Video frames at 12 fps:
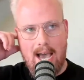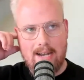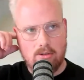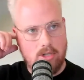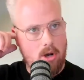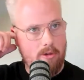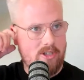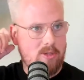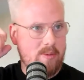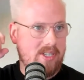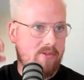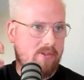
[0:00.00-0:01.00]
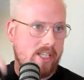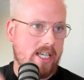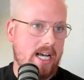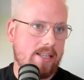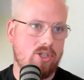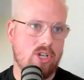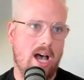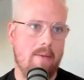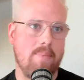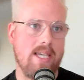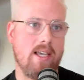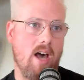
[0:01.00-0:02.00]
I don't know if he specifically got the
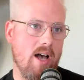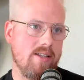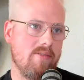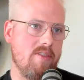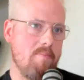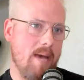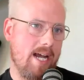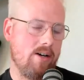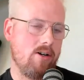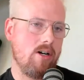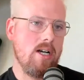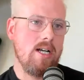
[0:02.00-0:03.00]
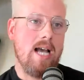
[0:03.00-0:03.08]
job because of the banner.